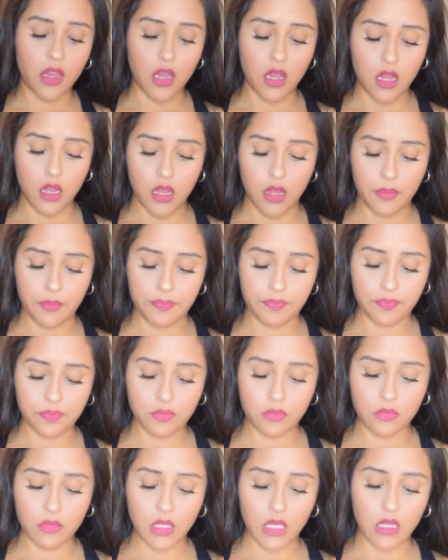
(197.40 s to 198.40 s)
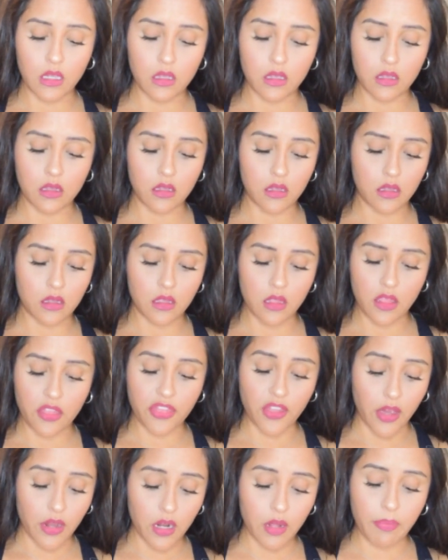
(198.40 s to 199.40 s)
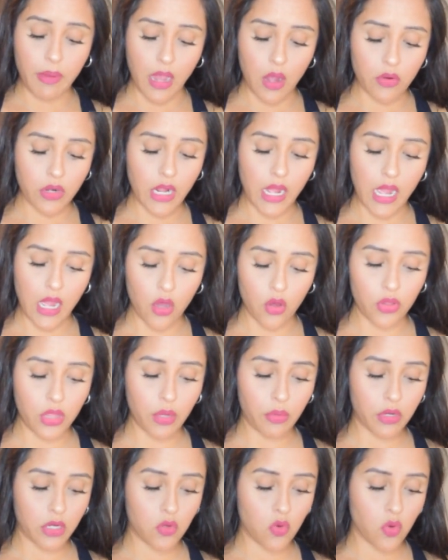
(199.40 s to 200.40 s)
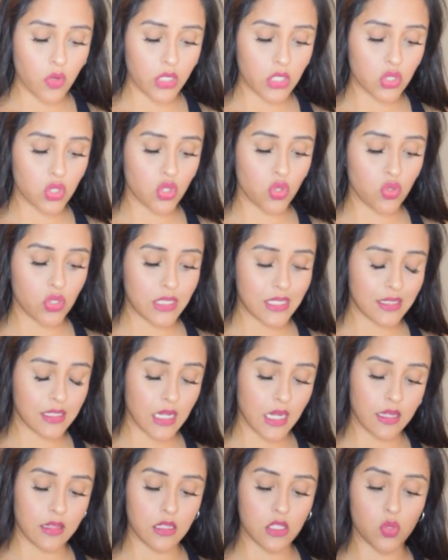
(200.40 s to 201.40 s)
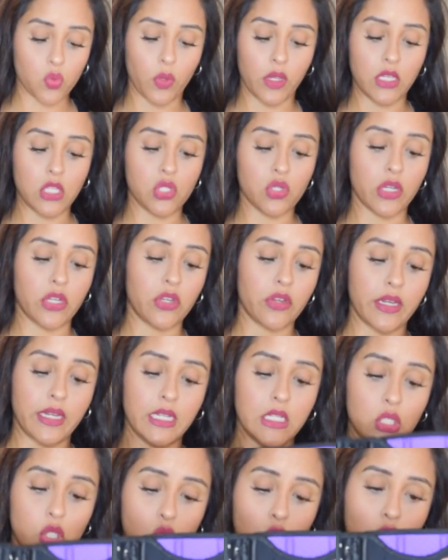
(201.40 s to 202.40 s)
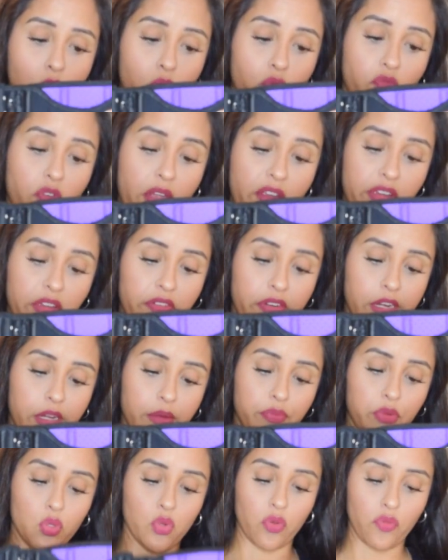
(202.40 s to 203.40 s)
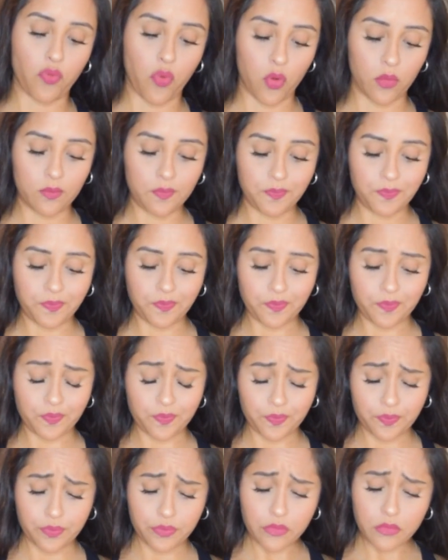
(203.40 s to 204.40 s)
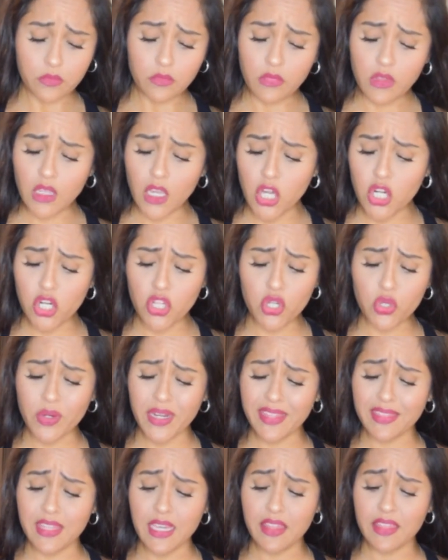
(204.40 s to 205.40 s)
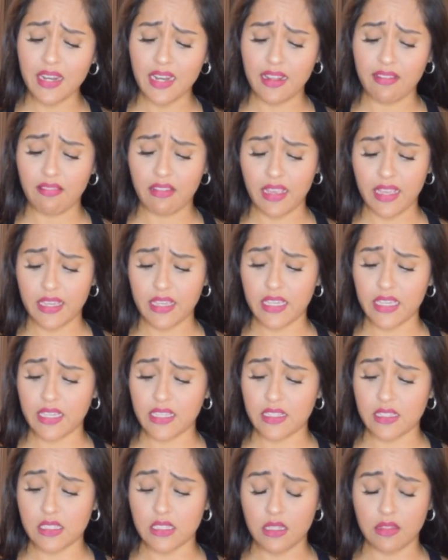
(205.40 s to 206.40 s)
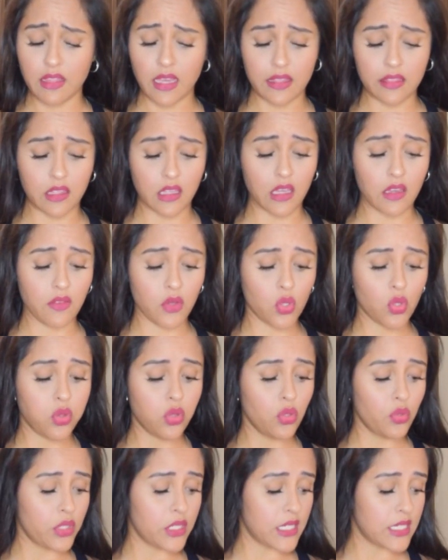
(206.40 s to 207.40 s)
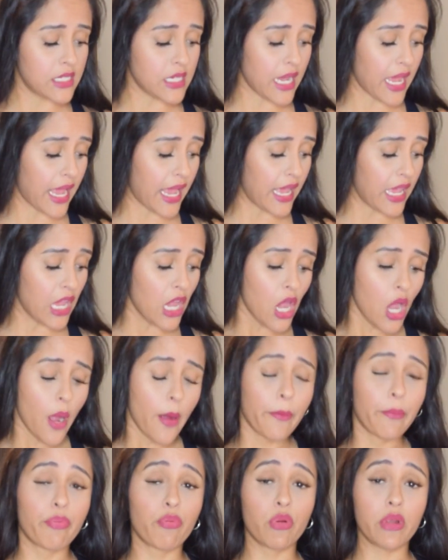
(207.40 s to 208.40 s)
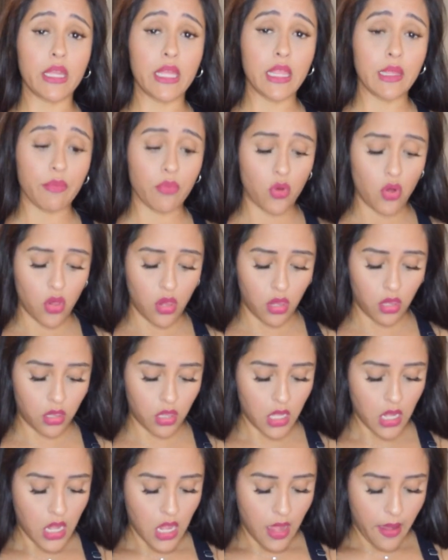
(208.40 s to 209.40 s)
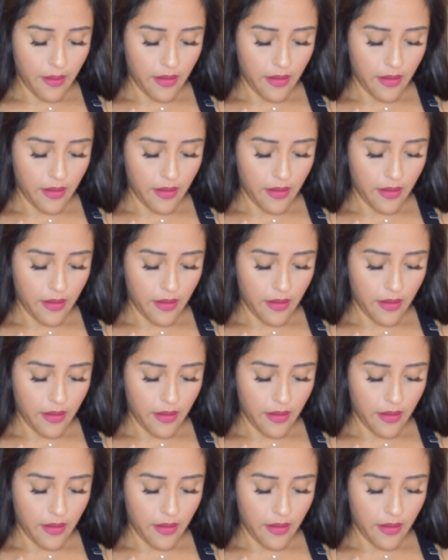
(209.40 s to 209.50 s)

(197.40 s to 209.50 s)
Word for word: Um, thought about how they were going to decide this waist trainer, and it's very, very beautiful. Another great thing that I like is that they included a breathable